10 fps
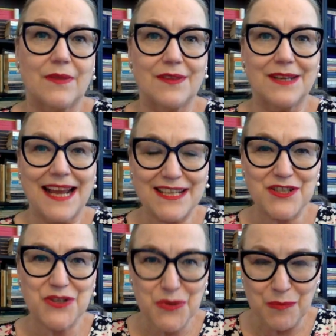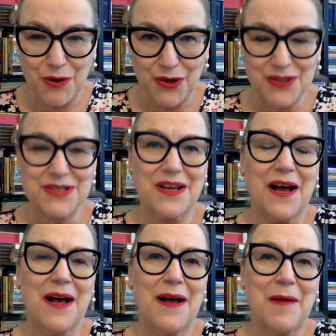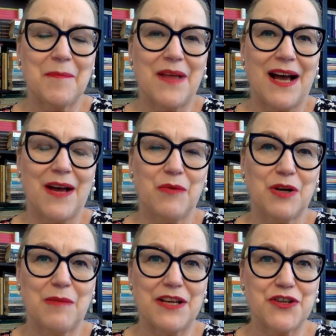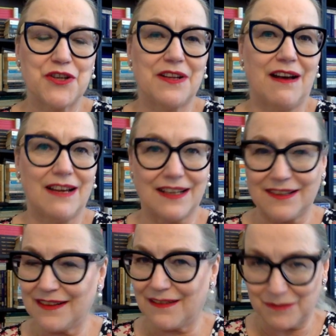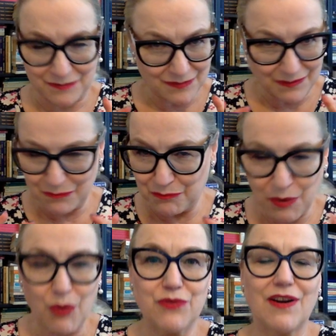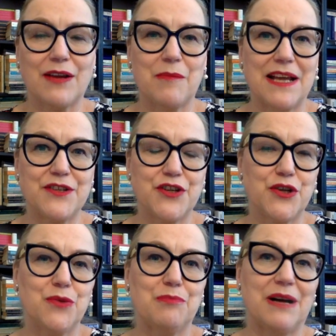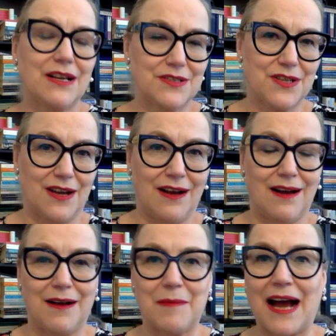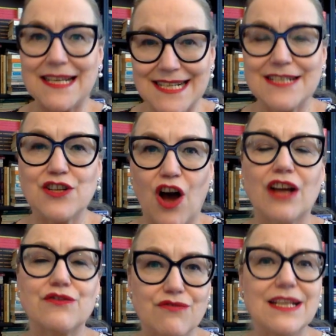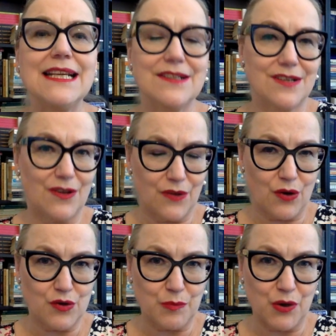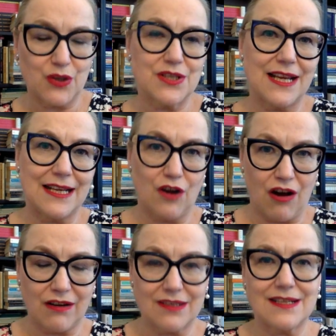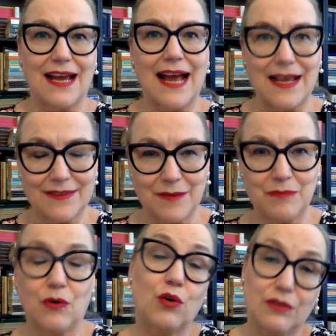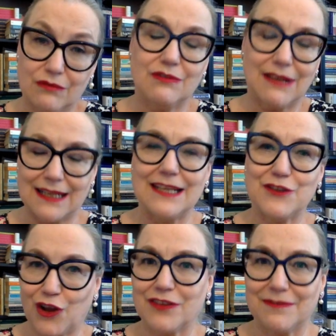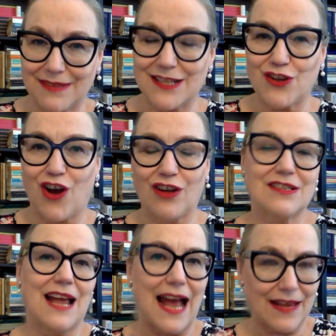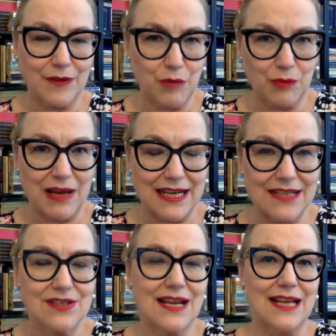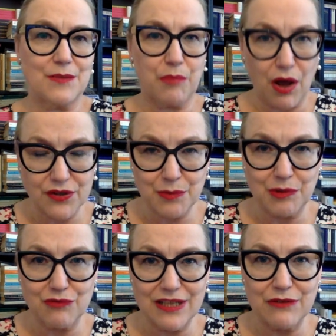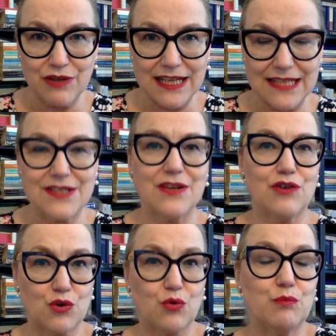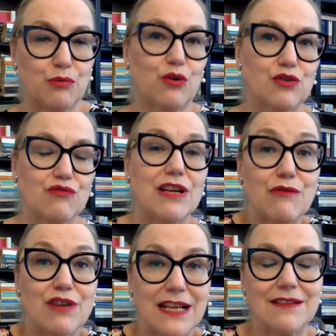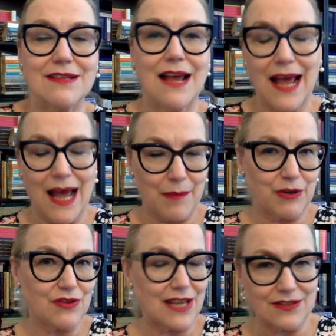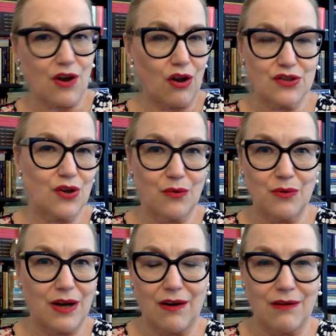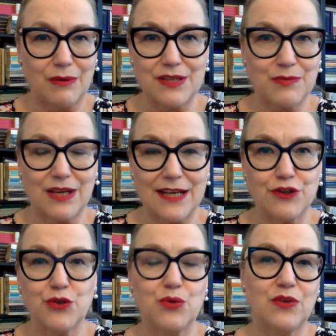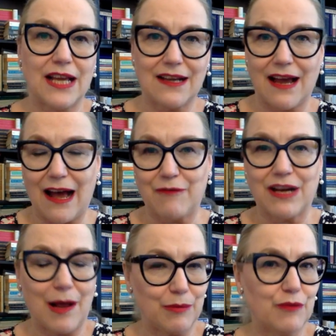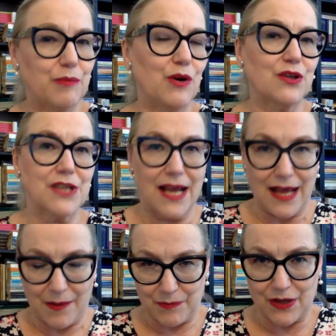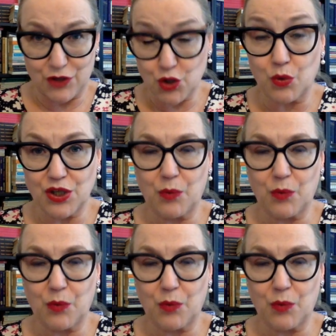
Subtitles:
The next two books I want to mention, I can both recommend to you, but I did not read those books in August. I had them, or at least not this August, I had them on my list as possible rereads, short books rereads, because that's also always what I do, that I have a couple of books, the shorter